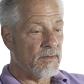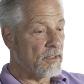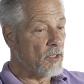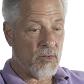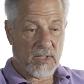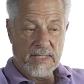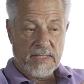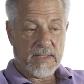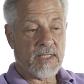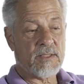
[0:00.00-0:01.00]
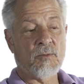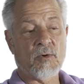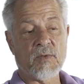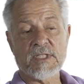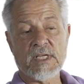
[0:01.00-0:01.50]
locally that's
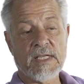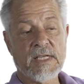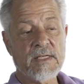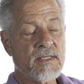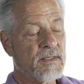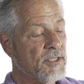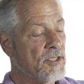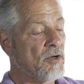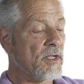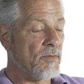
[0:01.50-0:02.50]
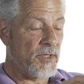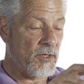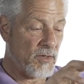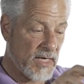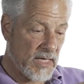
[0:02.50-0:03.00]
more resilient, starting with
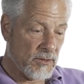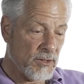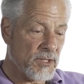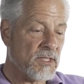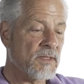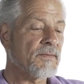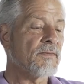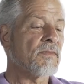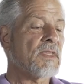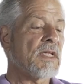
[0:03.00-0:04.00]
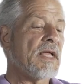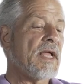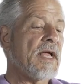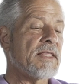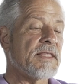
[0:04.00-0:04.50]
your house,
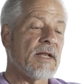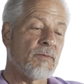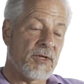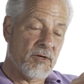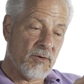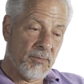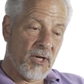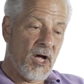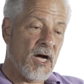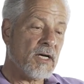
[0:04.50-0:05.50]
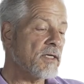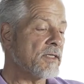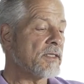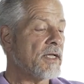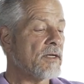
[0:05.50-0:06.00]
and then with your block,
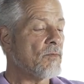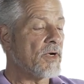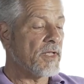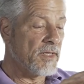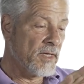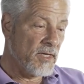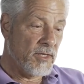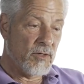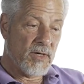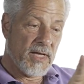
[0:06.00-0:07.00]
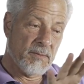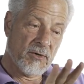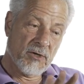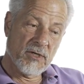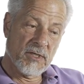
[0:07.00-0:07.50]
and then with your
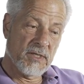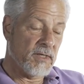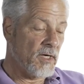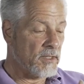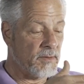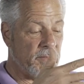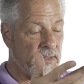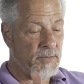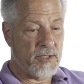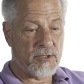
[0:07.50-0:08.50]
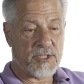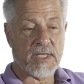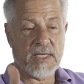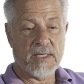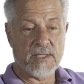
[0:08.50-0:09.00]
neighborhood, ultimately with your
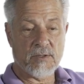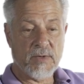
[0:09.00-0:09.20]
city and your